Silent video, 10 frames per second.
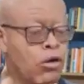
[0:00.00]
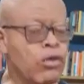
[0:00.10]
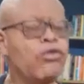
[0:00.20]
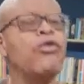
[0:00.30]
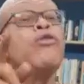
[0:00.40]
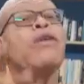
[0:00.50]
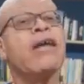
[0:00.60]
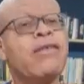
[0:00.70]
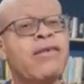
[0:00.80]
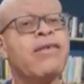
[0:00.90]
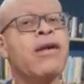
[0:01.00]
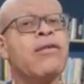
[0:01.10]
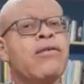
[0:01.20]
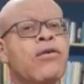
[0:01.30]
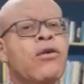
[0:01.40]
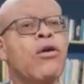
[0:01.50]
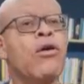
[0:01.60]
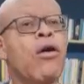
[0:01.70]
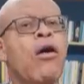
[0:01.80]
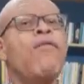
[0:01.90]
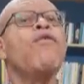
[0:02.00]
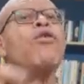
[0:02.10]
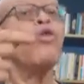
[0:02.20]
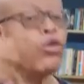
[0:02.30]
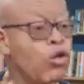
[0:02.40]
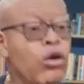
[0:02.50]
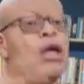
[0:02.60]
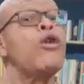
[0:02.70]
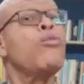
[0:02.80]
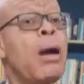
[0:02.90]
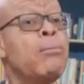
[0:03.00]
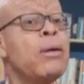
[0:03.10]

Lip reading: continued existence of not only human